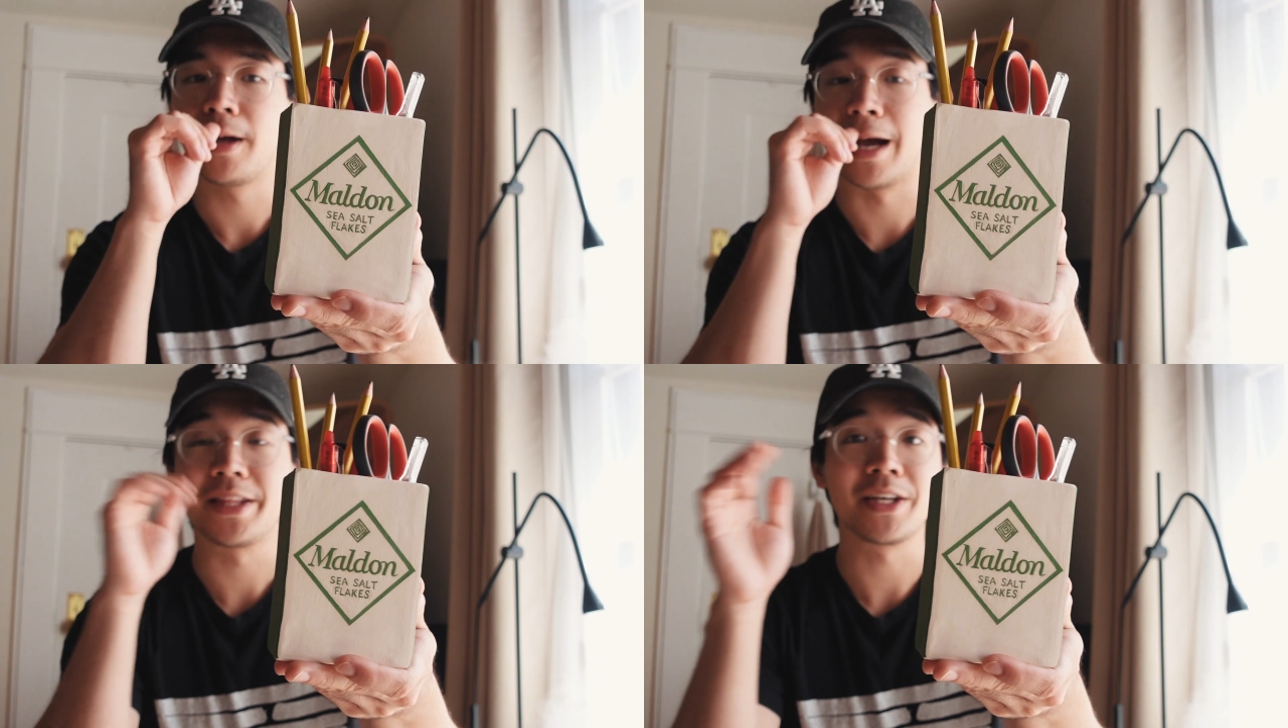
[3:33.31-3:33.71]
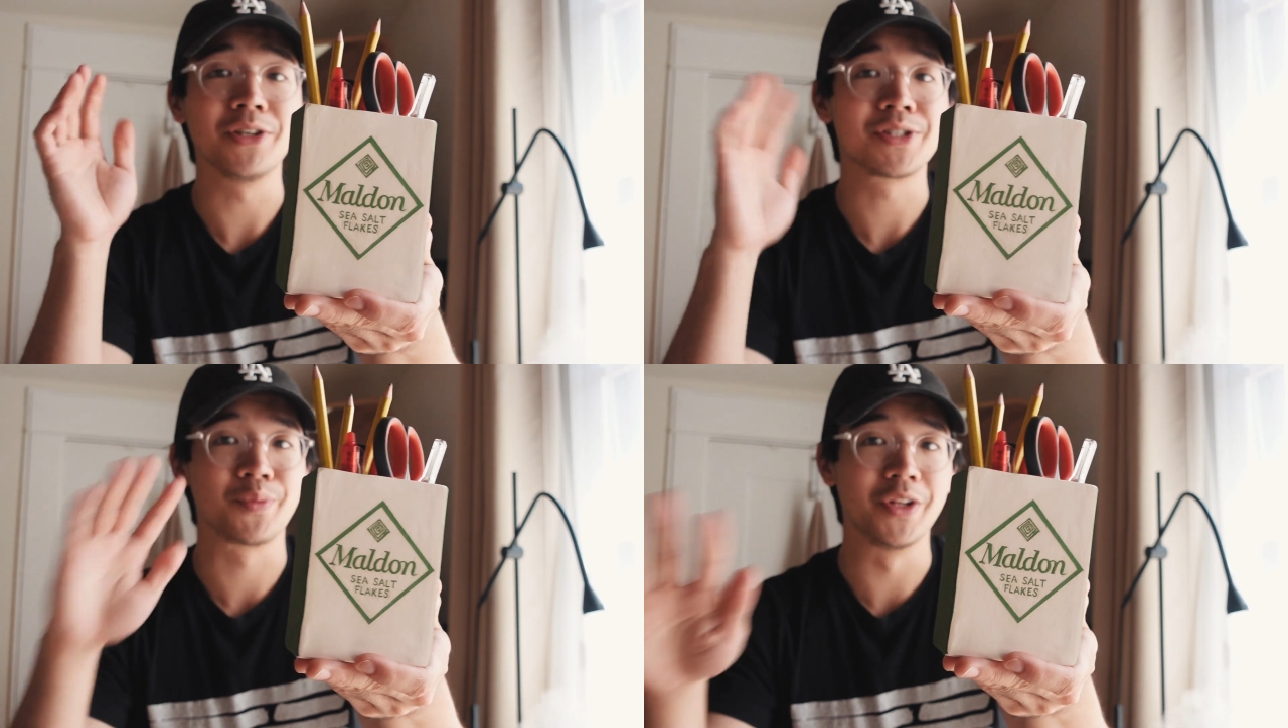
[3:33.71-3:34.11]
I think it
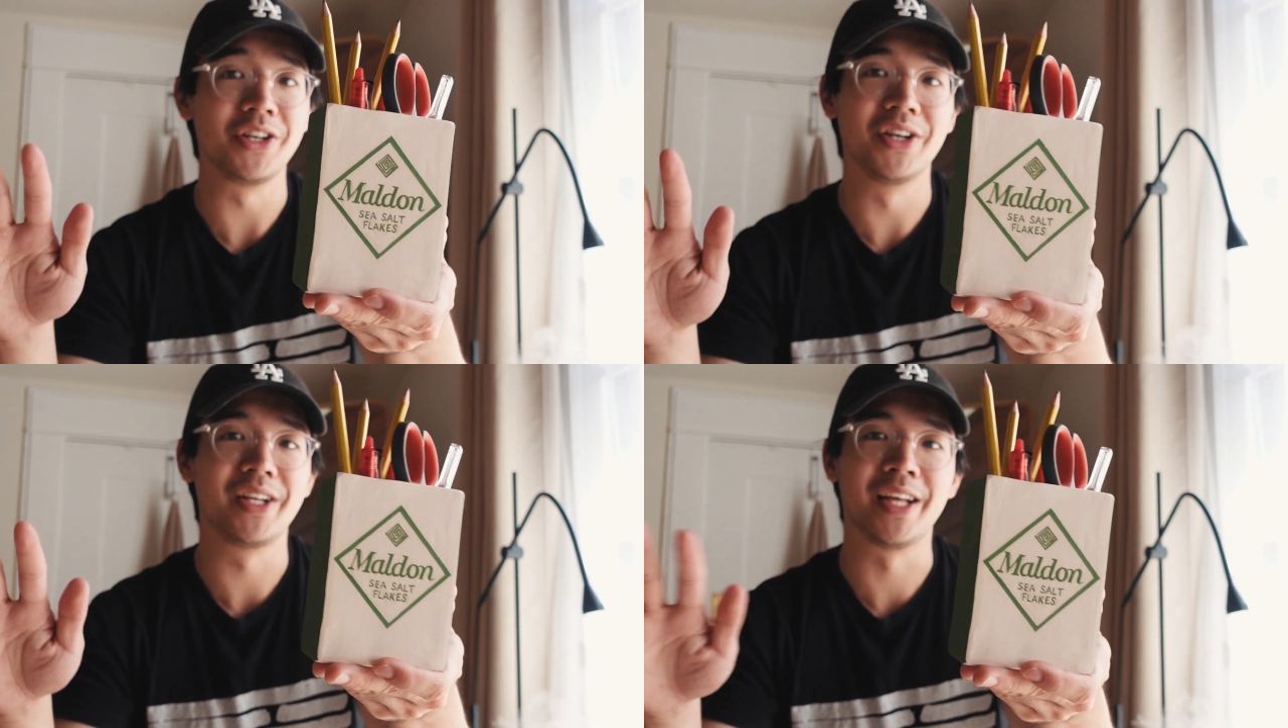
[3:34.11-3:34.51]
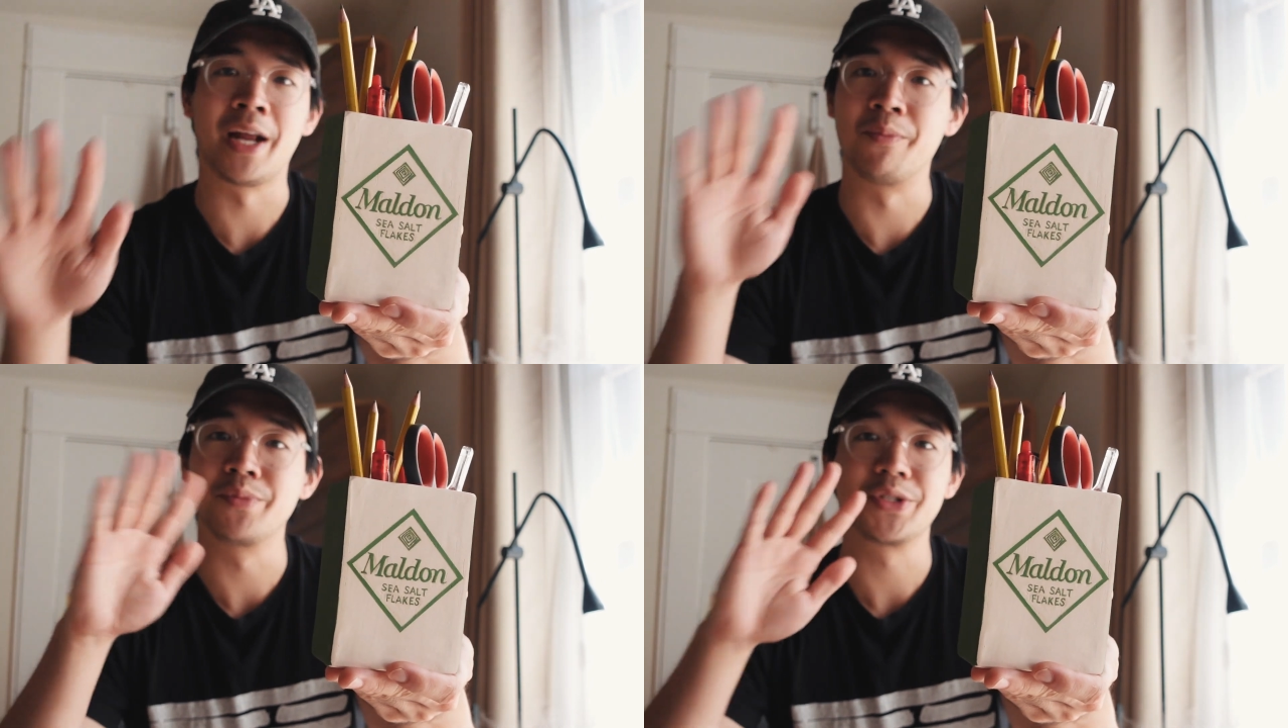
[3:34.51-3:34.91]
looks really good and
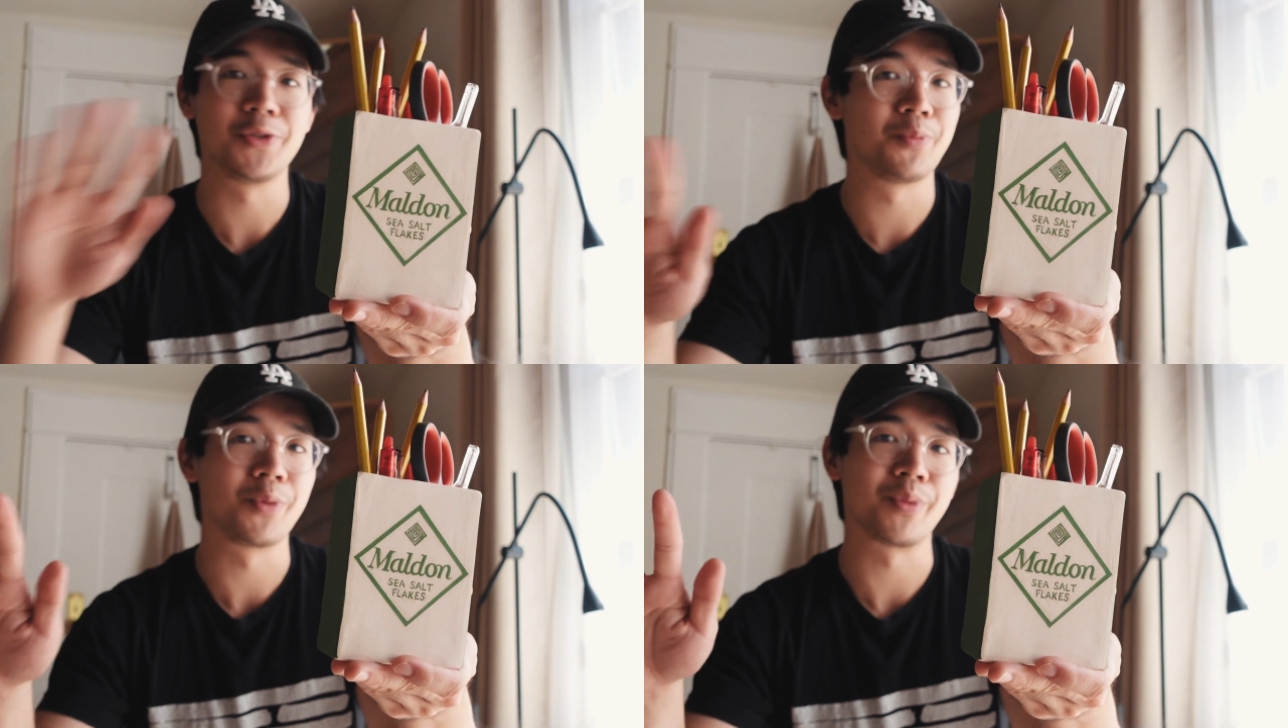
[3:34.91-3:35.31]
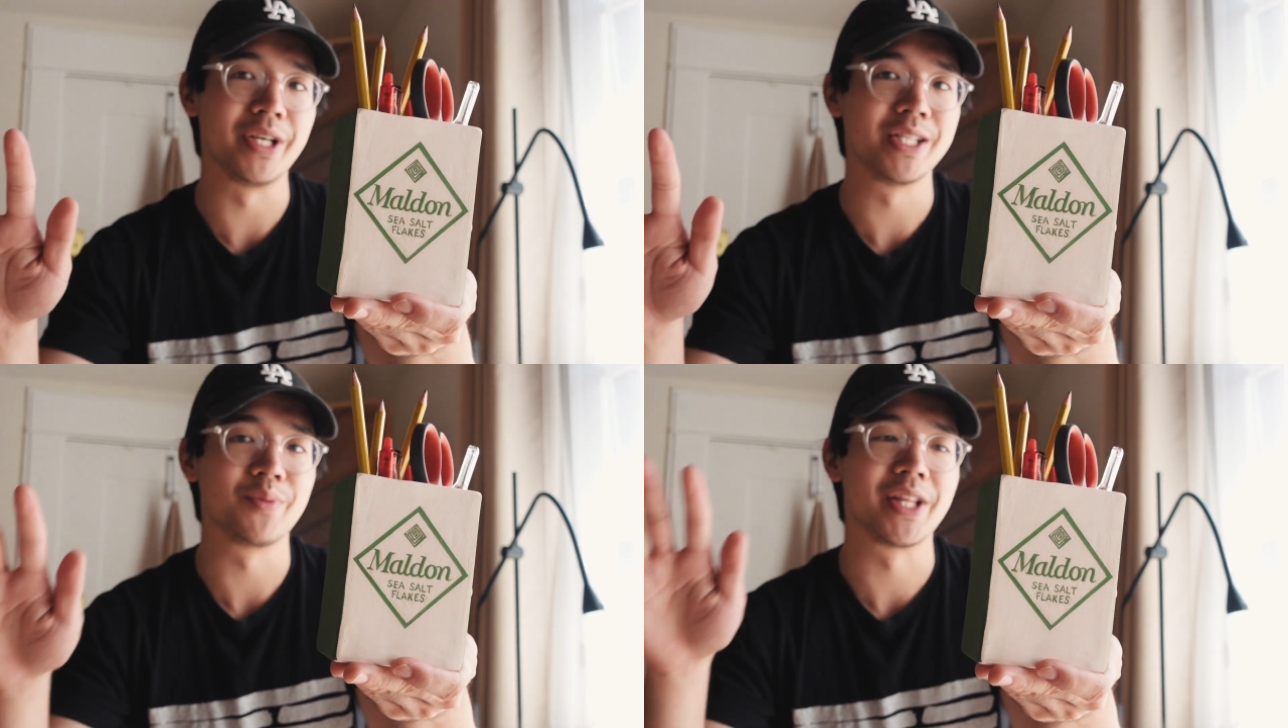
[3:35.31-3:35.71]
I'm super
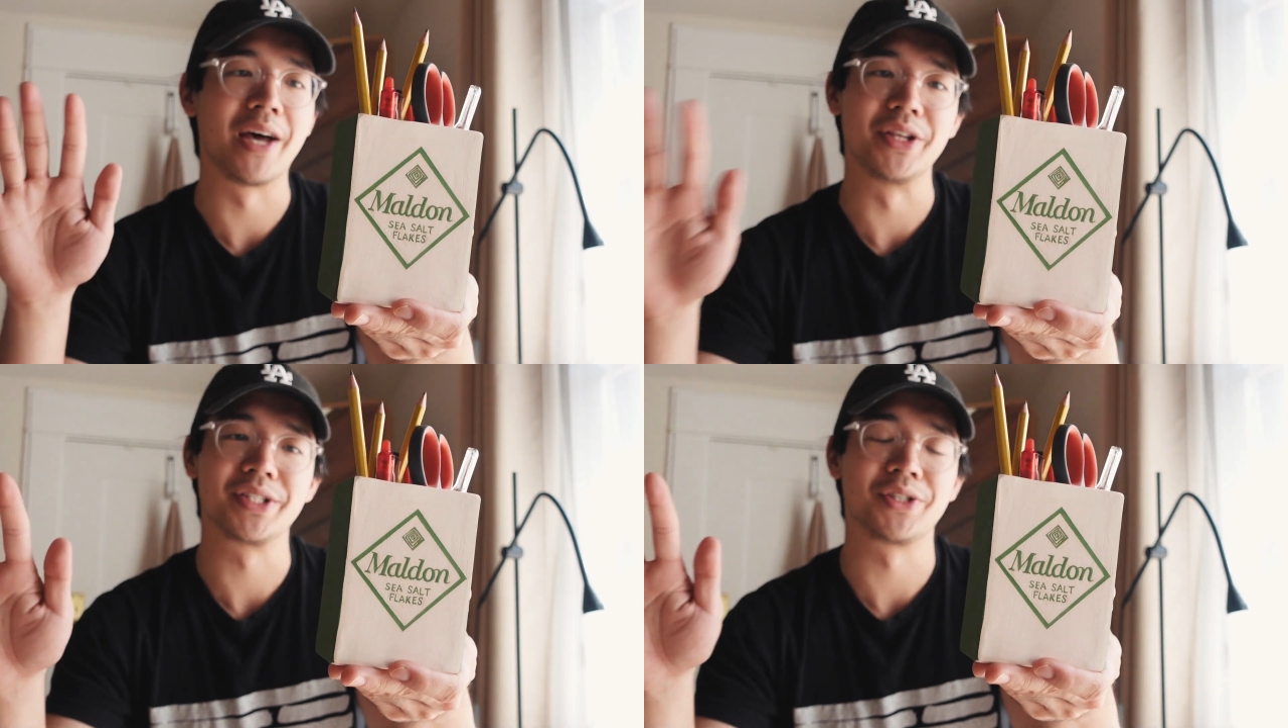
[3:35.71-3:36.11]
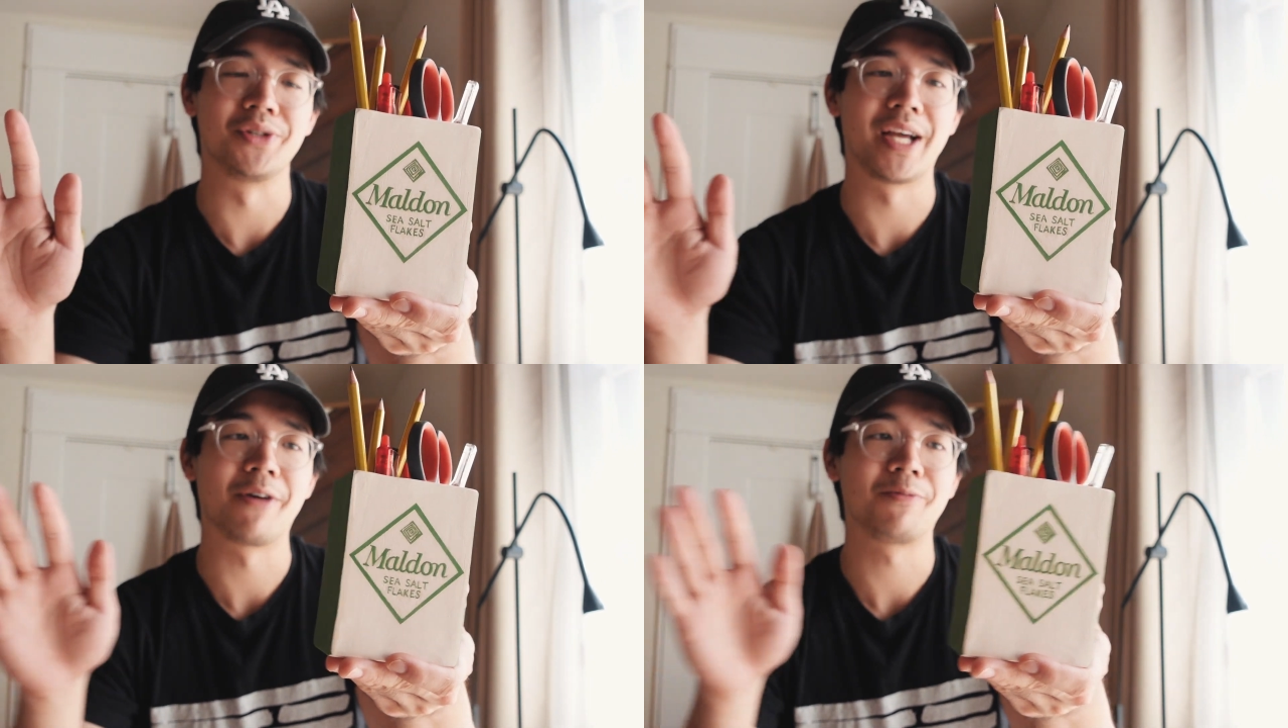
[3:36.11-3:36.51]
pleased with how this
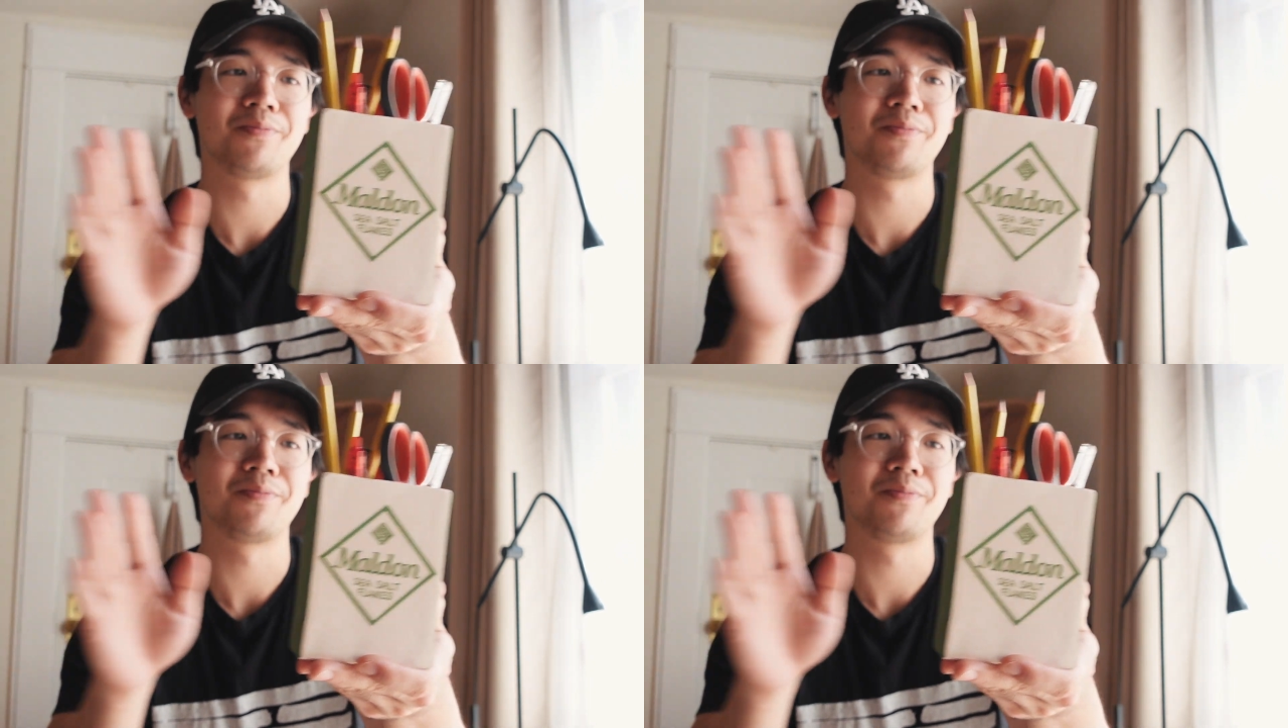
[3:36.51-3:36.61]
turned out.